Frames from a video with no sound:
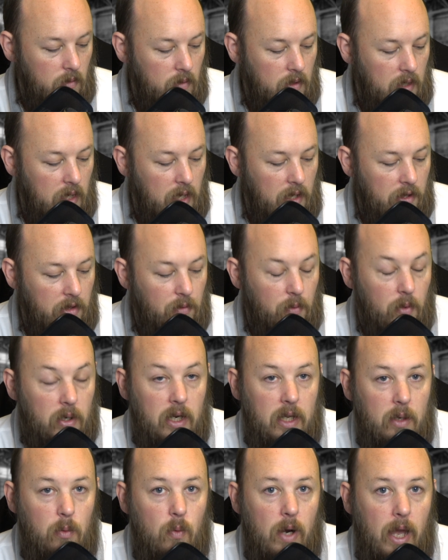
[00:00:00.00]

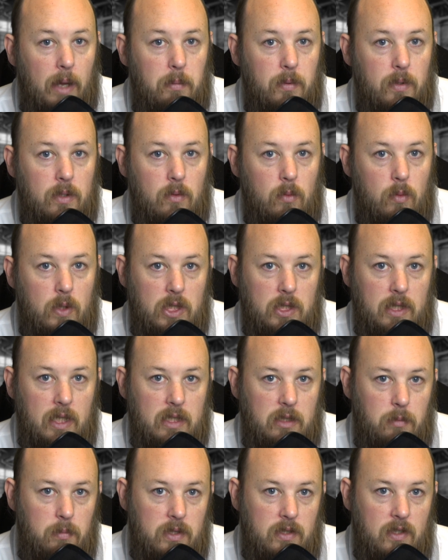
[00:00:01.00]
3D Rapid, which
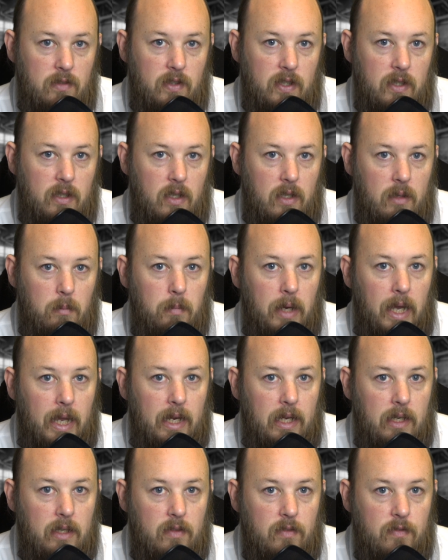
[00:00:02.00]
they specifically
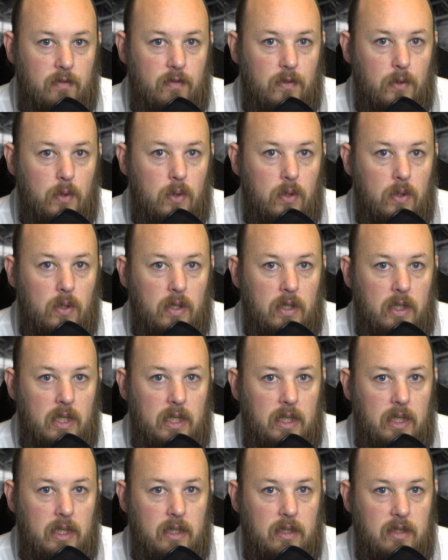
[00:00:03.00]
made for
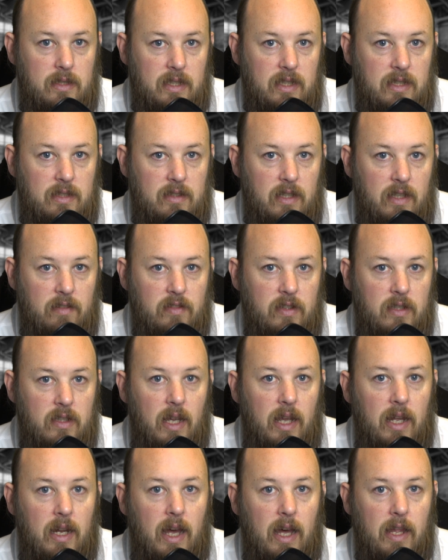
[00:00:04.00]
the D7
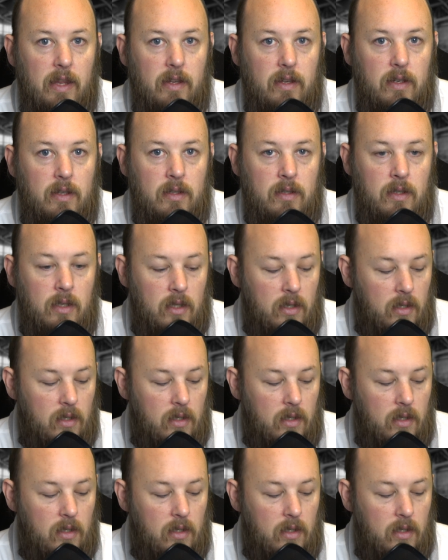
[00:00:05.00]
and other